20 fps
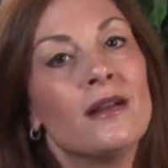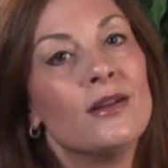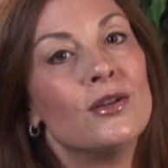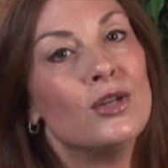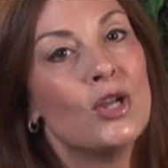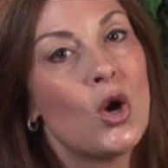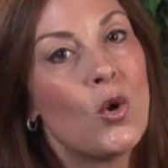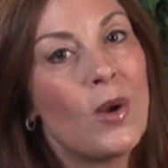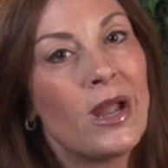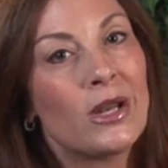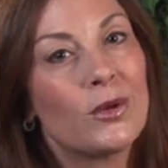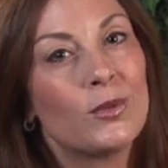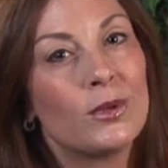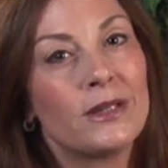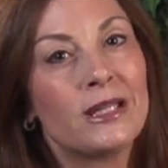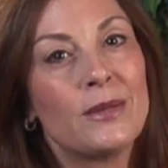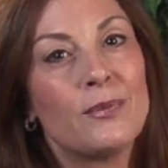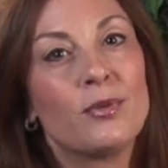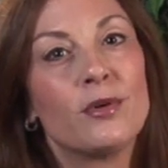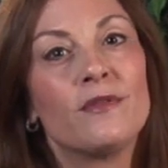No way to
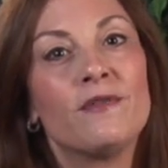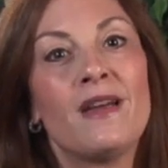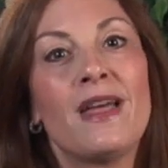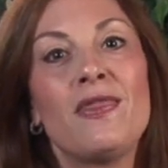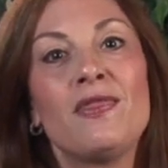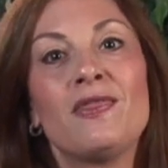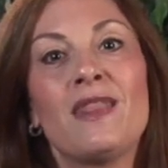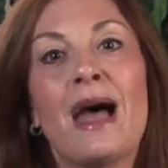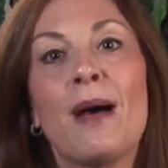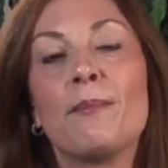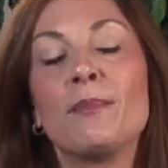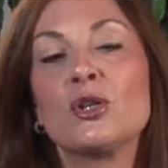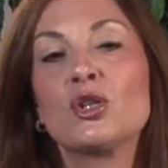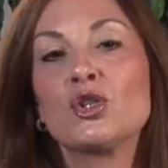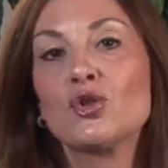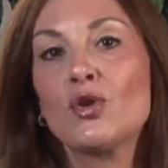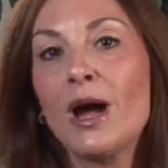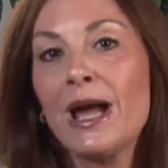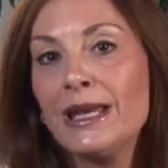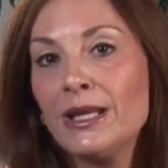really prevent that, but
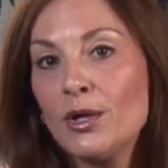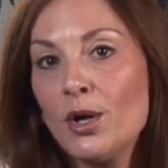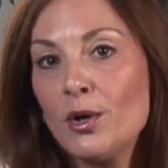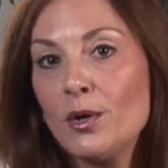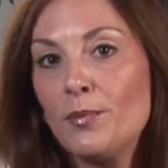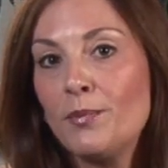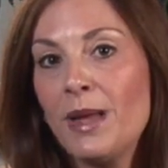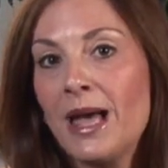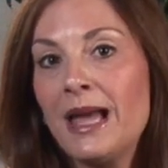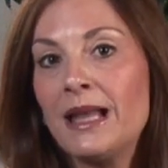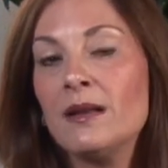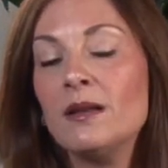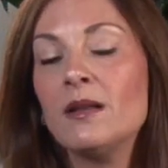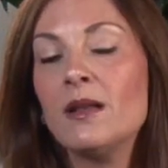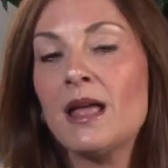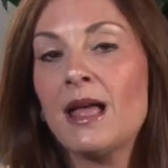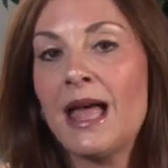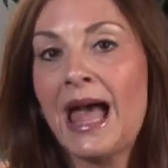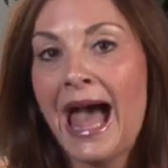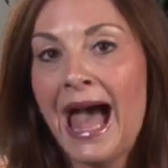try to go to bed
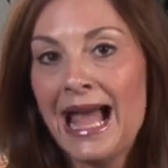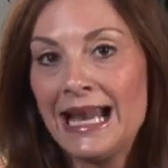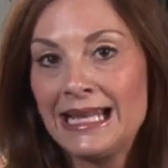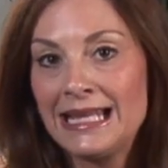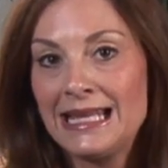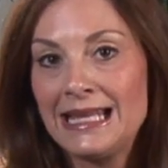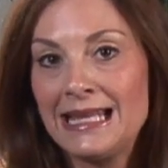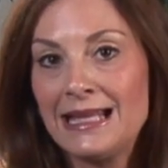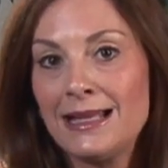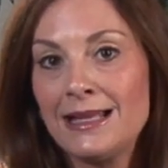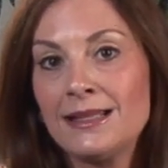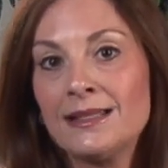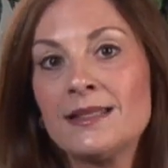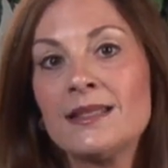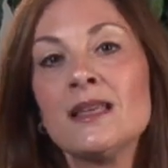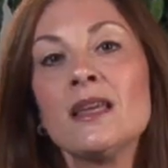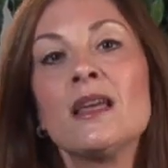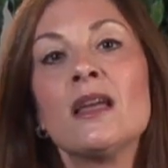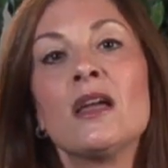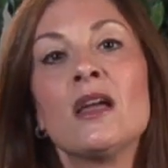at ease,
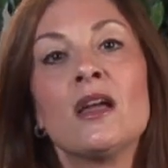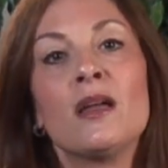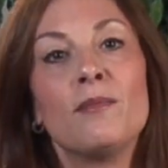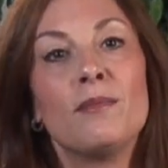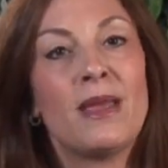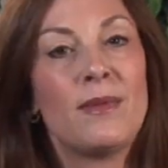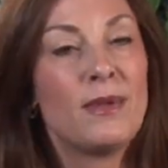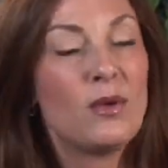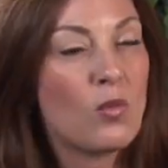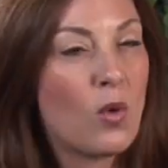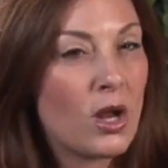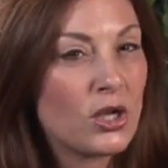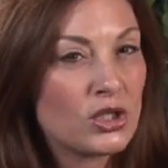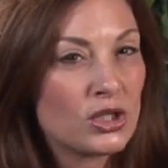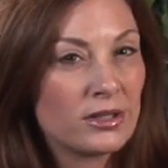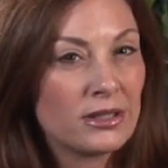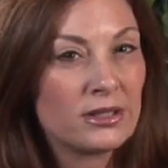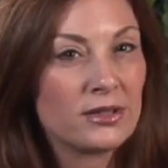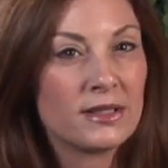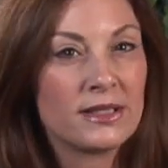maybe watch
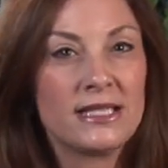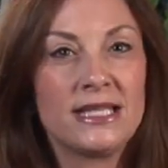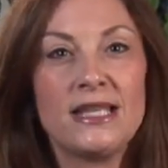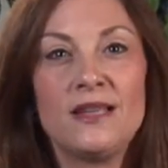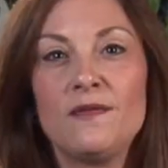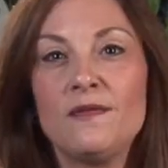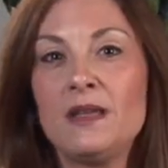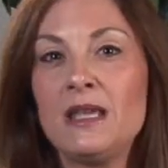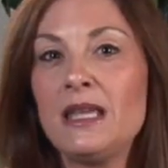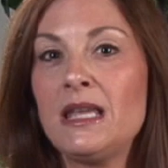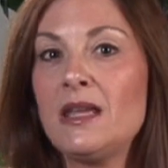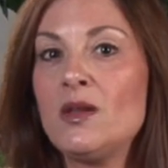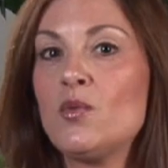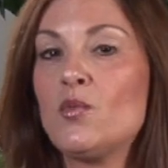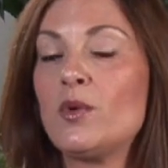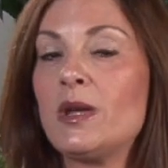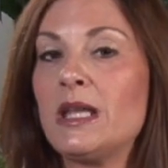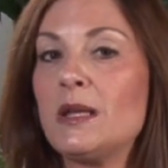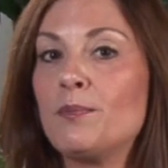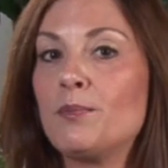a little TV,
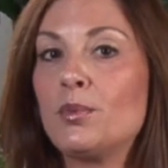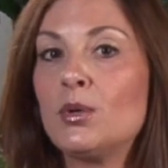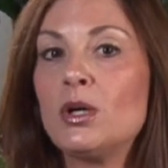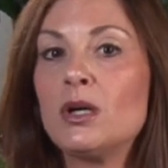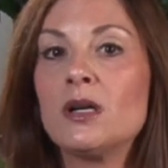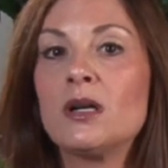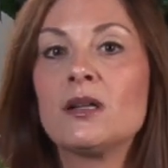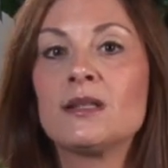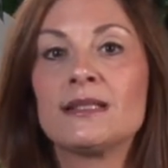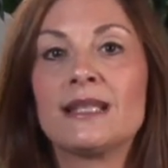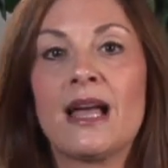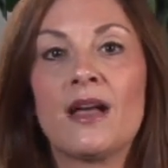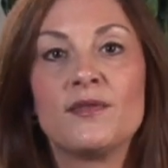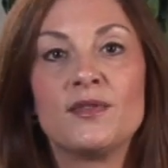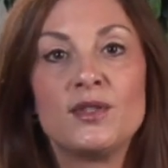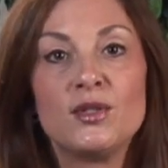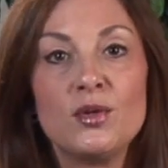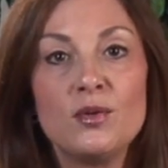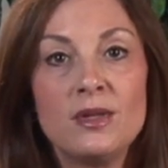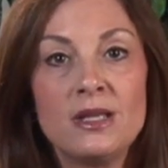read books, have
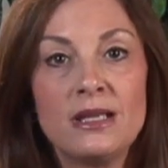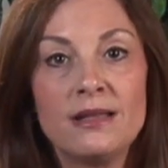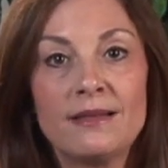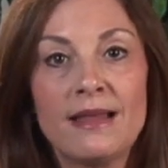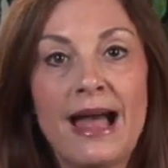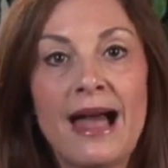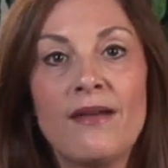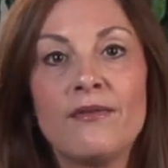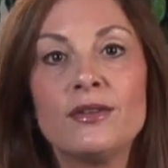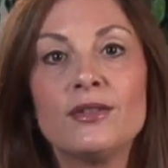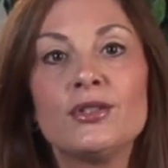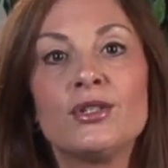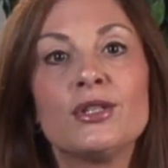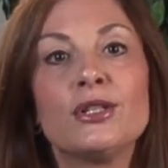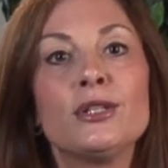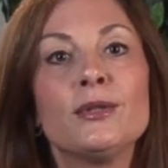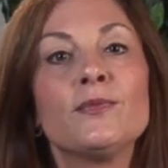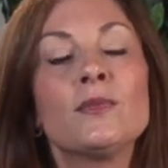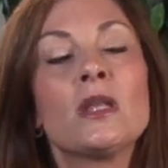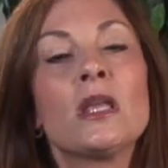soothing
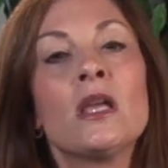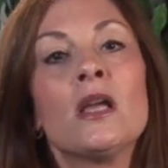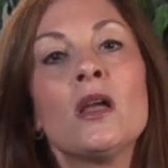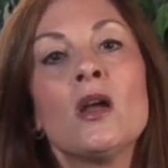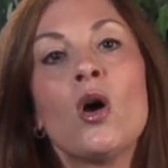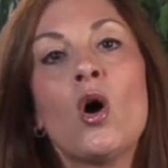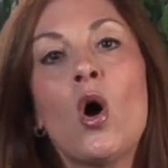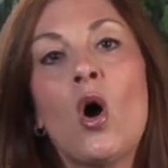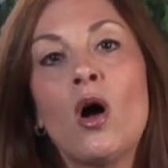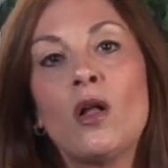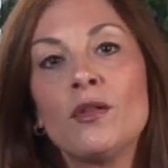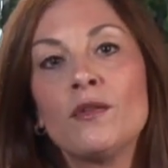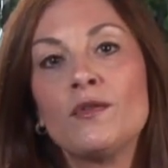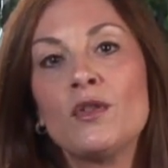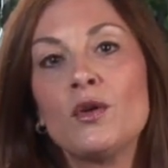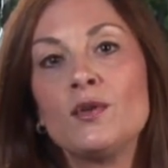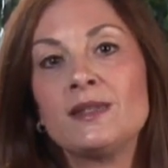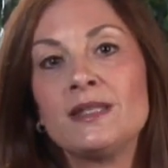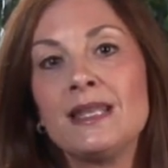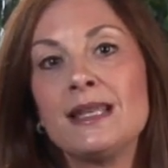lavender. All of
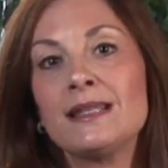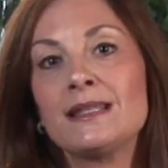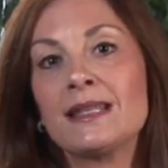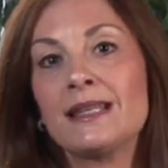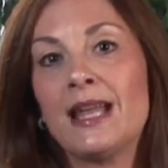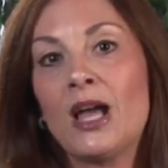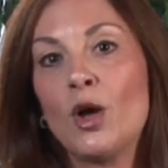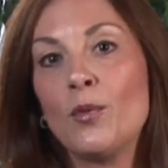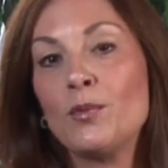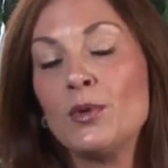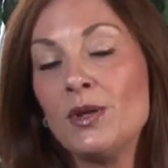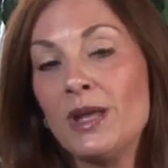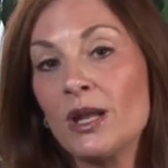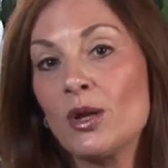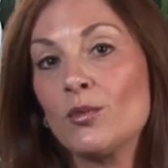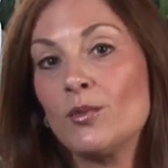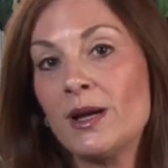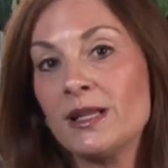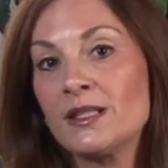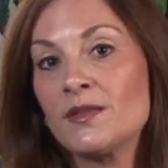those things can help you get
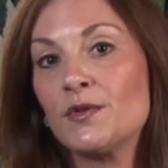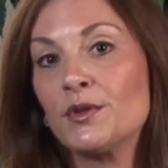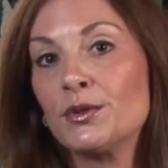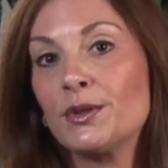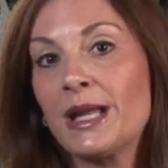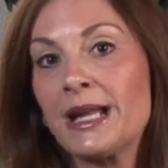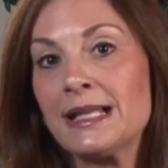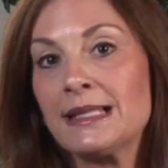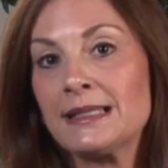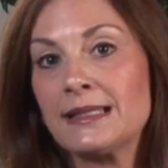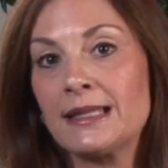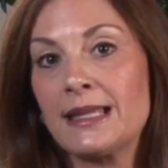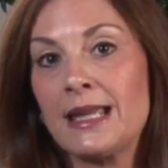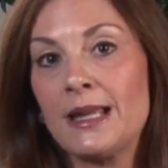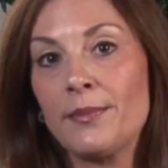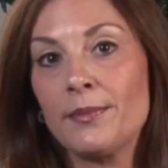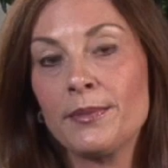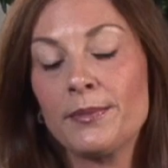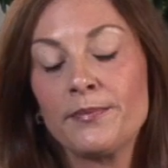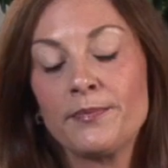a restful night's sleep.